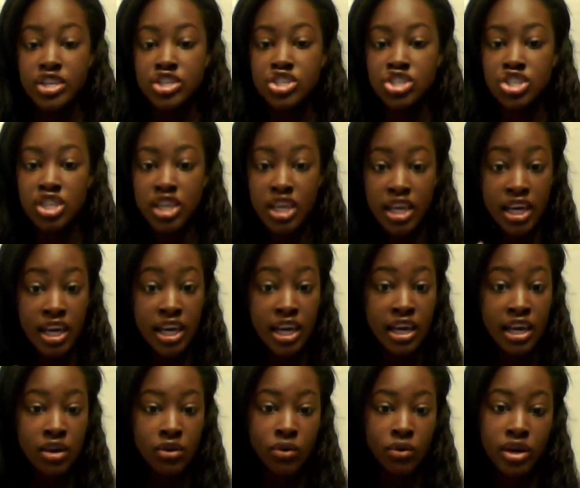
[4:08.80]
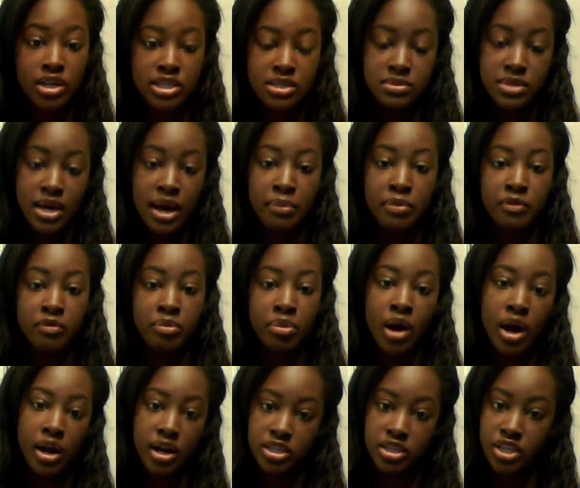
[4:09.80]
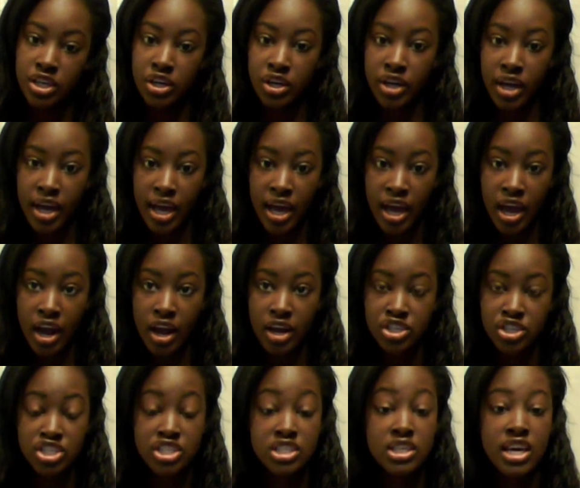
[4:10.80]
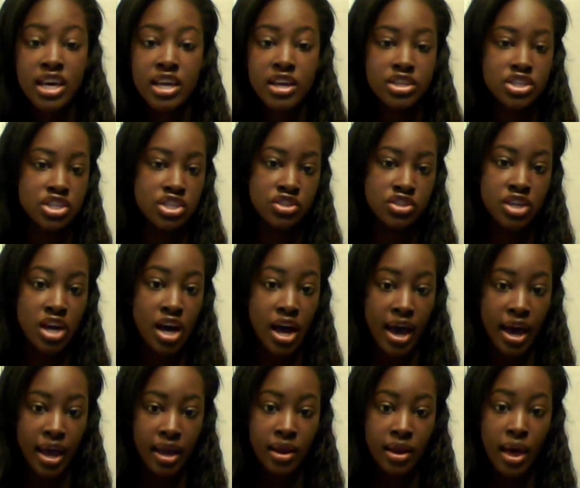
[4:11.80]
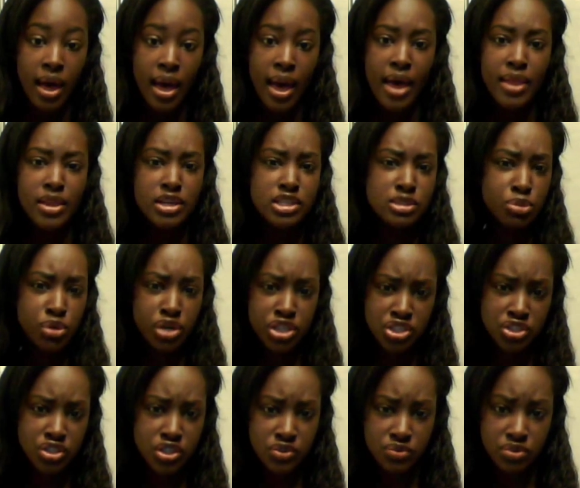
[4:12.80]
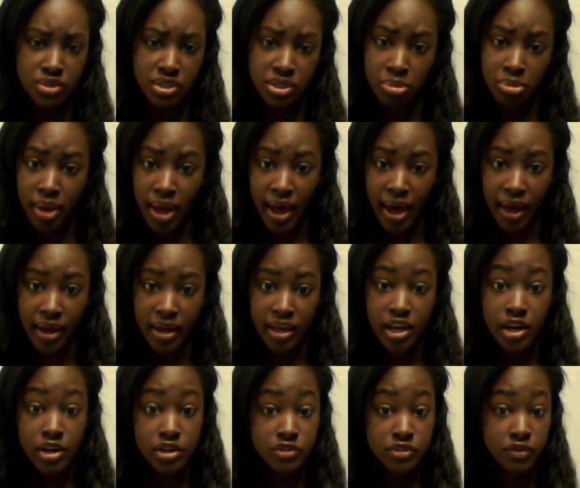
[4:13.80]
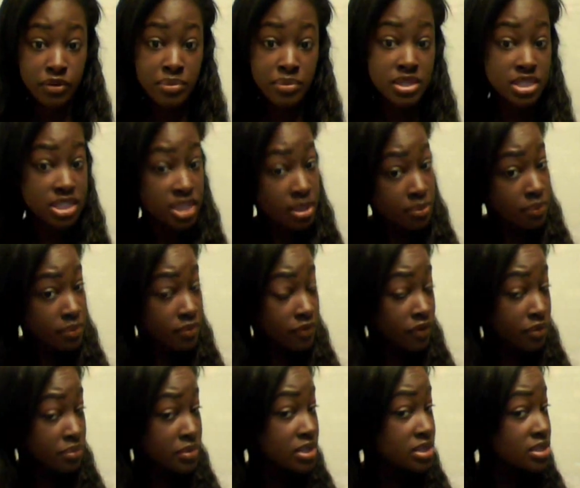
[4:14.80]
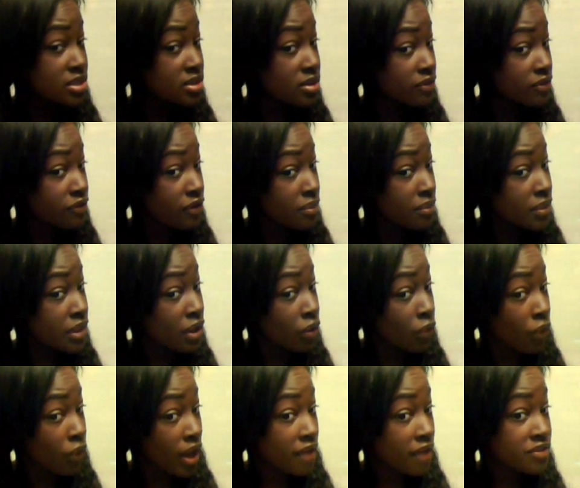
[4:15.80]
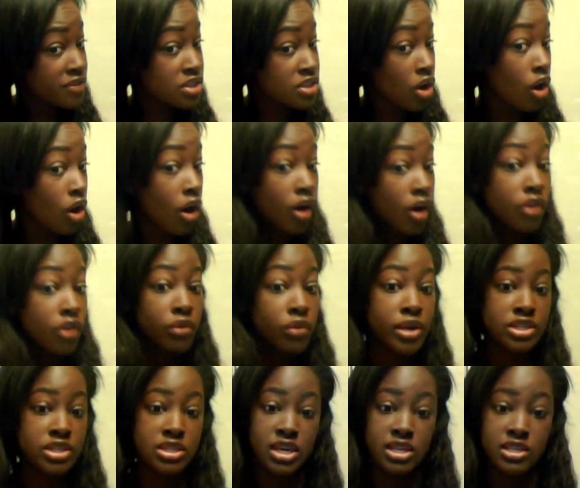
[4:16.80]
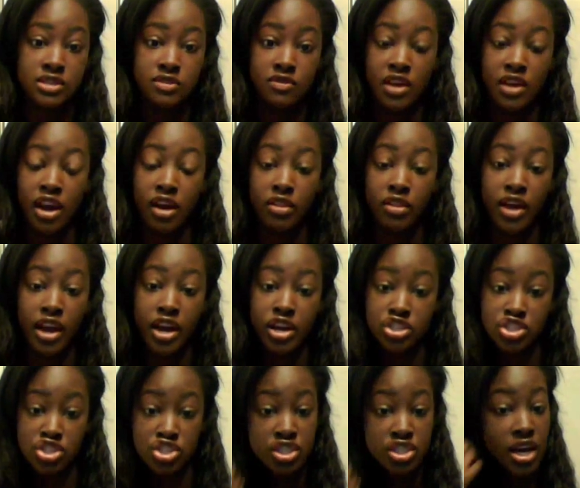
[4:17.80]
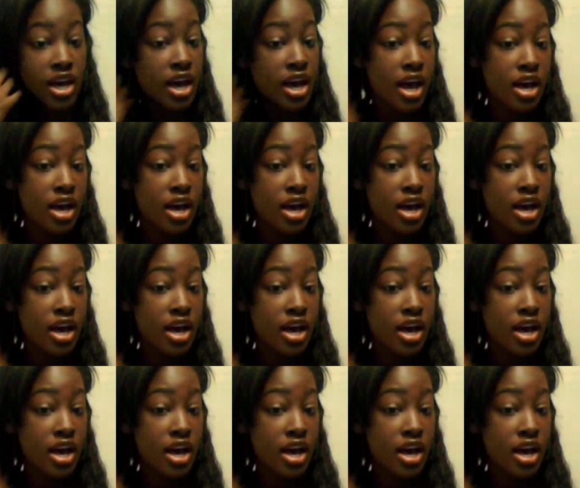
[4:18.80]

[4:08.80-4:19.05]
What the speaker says: sheen or some type of product on your hair just to get it to shine, and this moisture is really bad. It goes from the tip, from the wefts all the way to the ends of the hair. The hair is just